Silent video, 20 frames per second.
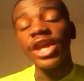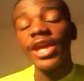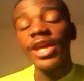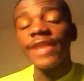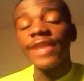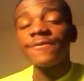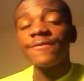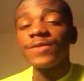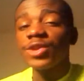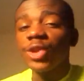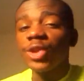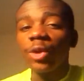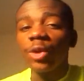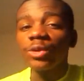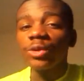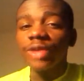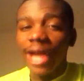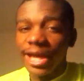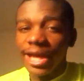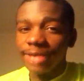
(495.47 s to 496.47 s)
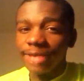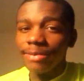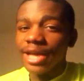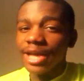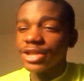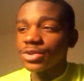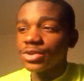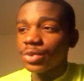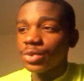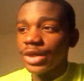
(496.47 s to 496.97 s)
If you don't like my
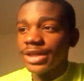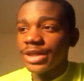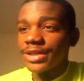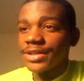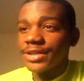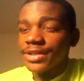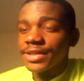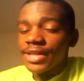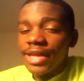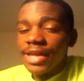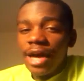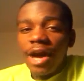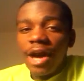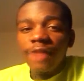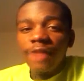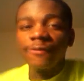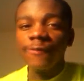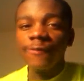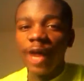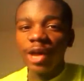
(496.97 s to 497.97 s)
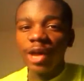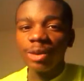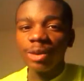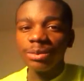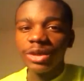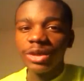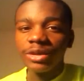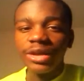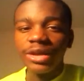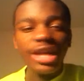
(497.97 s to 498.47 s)
tweets, unfollow me.